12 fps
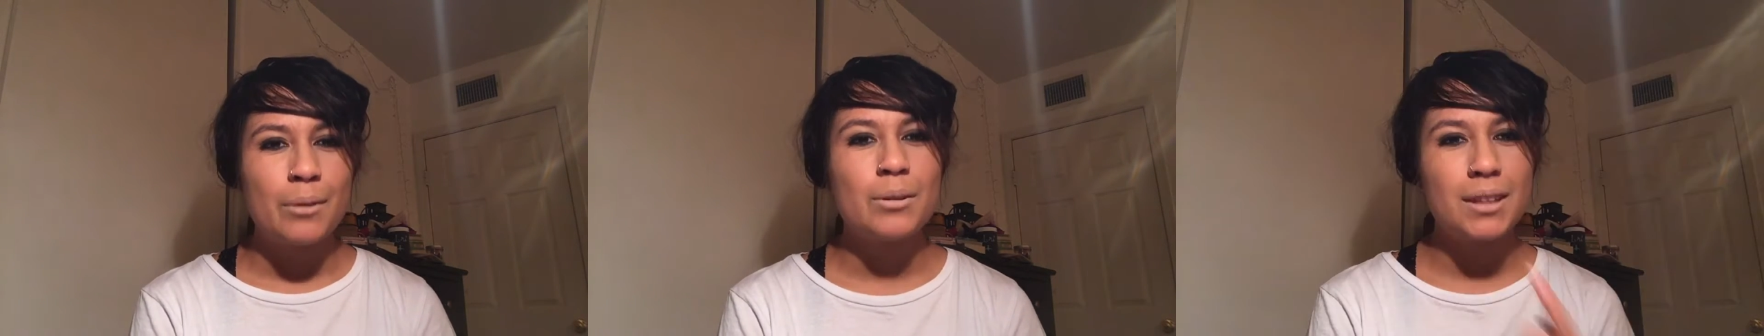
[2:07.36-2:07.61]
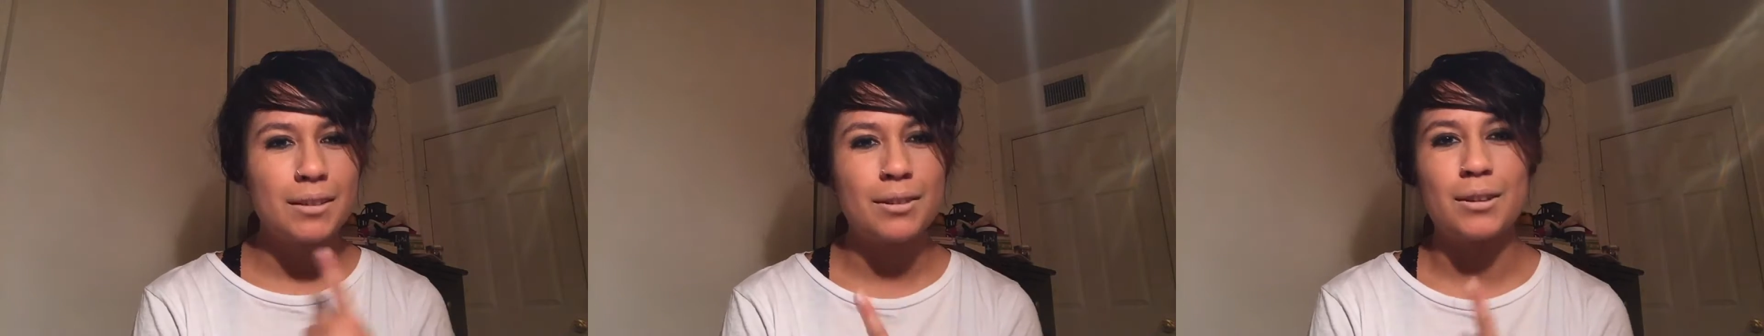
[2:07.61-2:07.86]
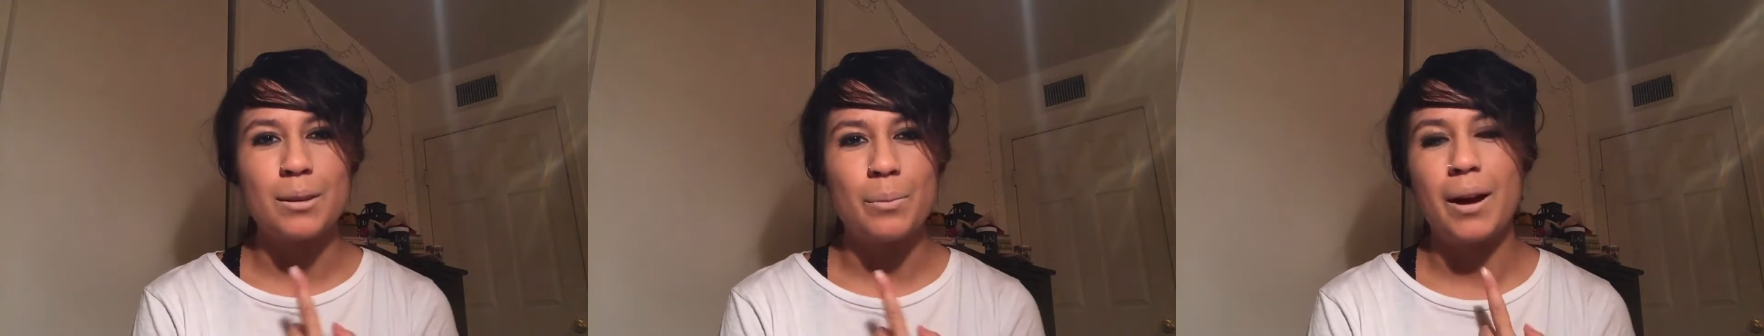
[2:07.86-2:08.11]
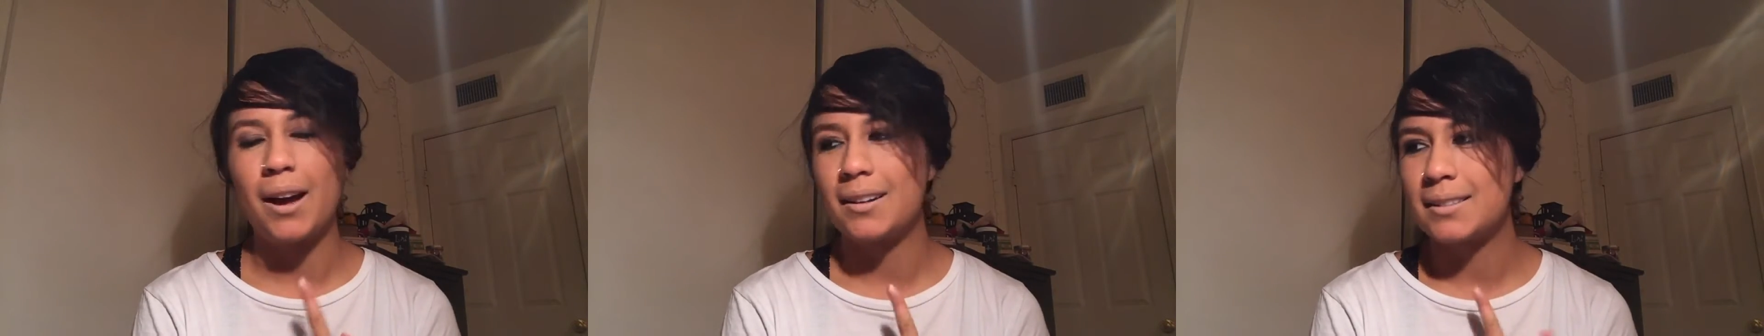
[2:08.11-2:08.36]
We'll leave her in the
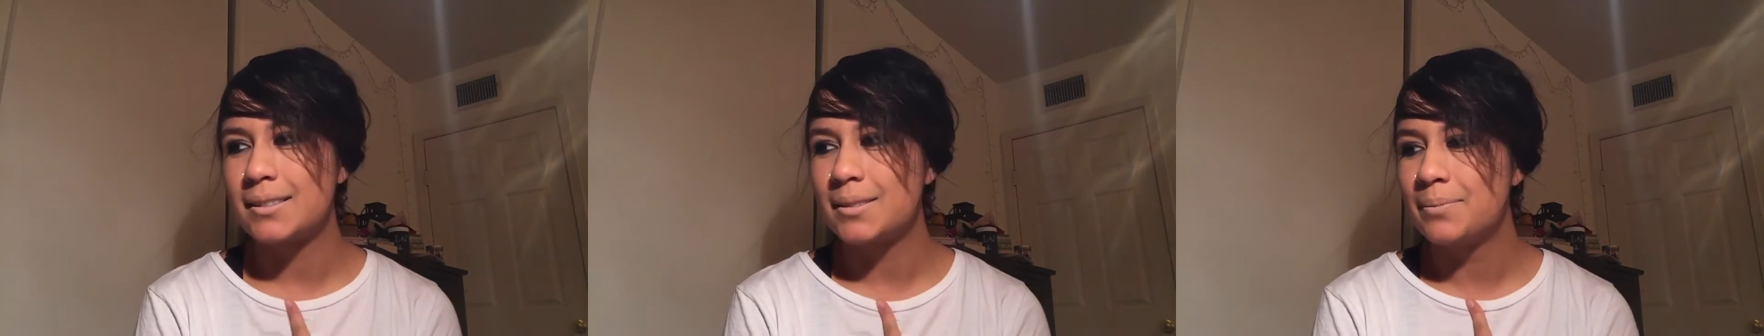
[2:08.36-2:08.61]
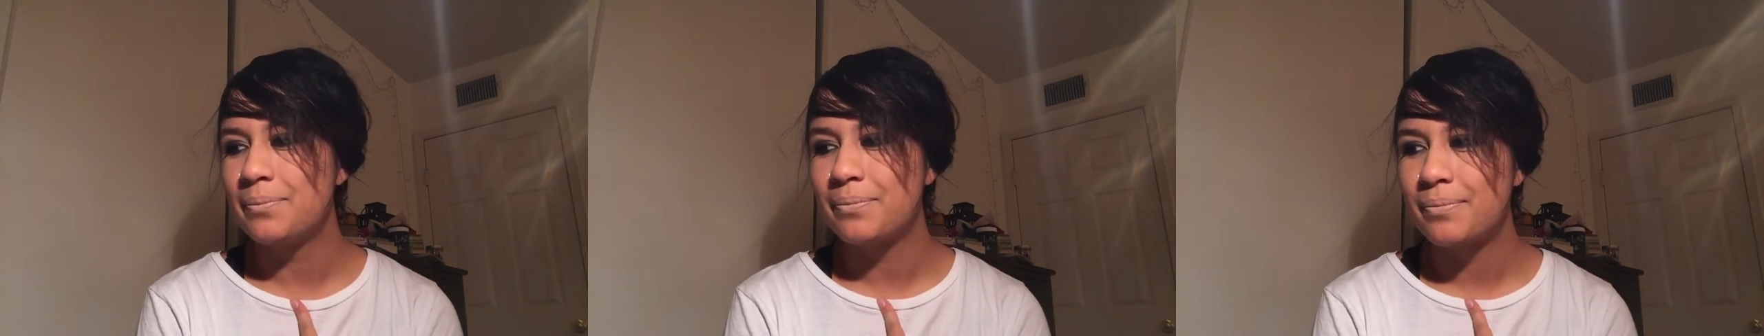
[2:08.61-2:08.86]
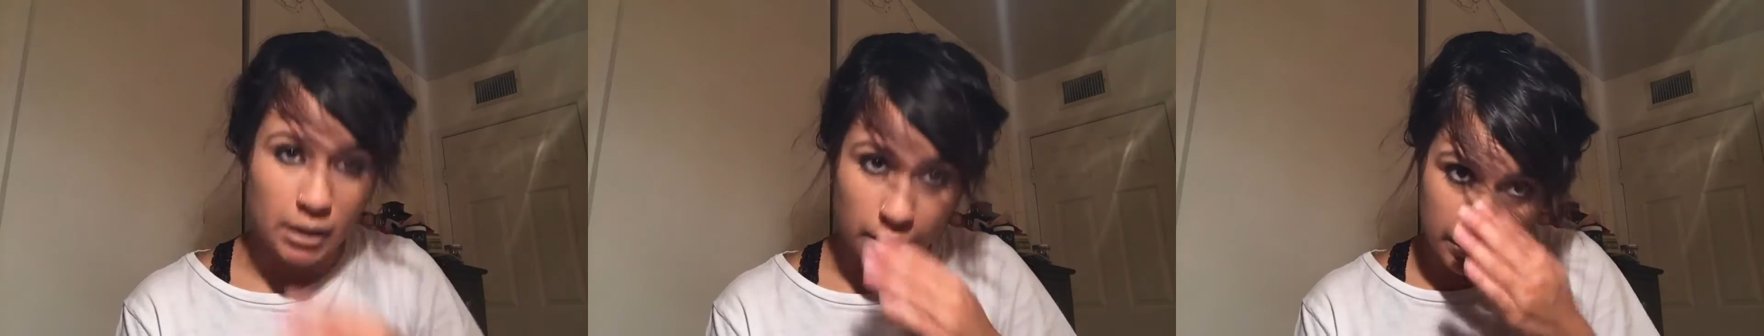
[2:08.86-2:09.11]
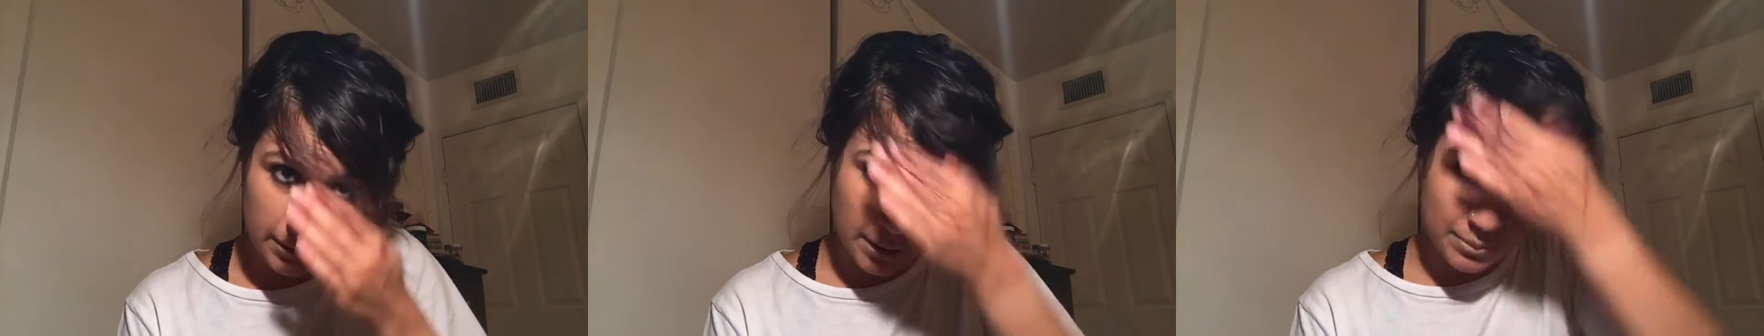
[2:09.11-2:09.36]
past.
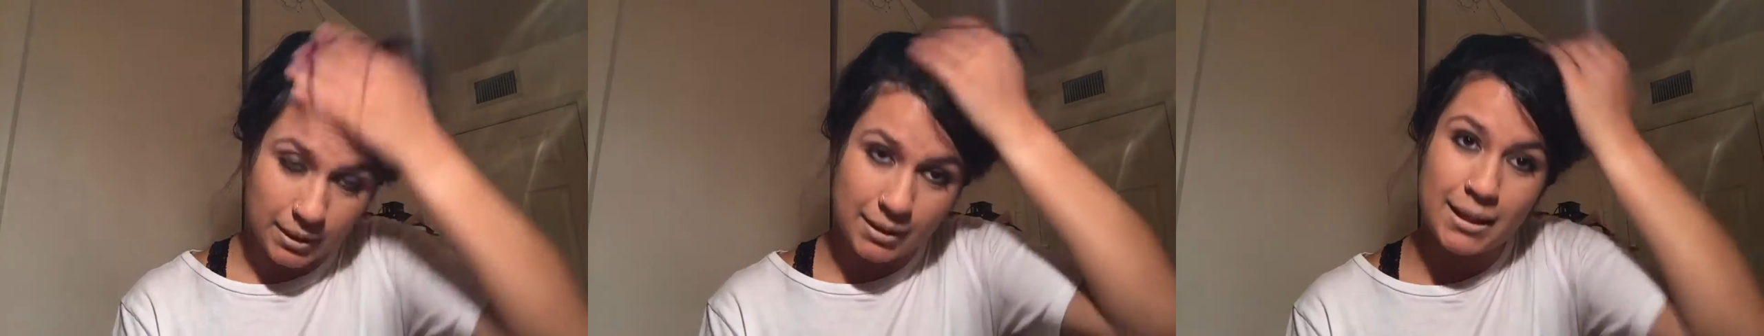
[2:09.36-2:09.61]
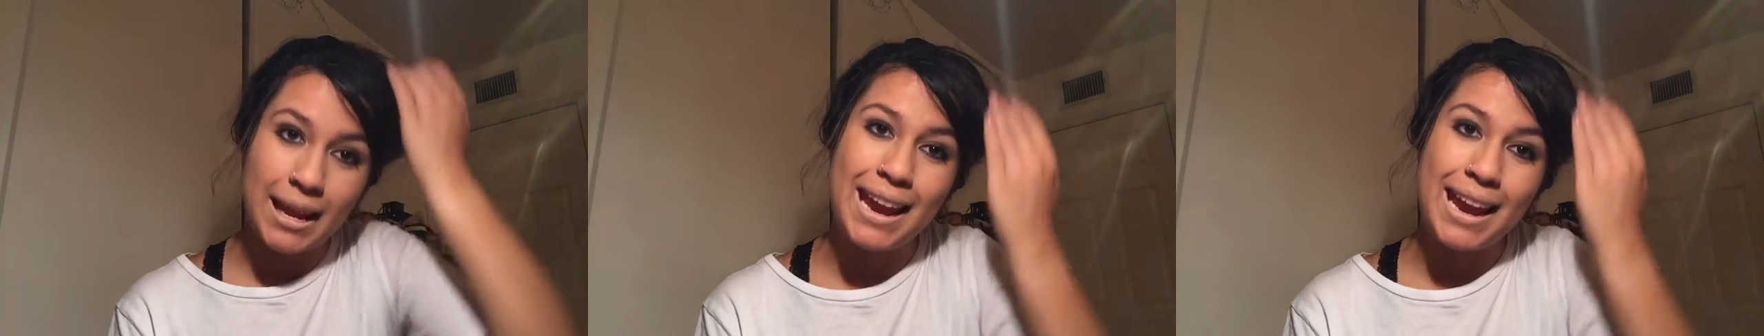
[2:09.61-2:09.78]
Now it's time to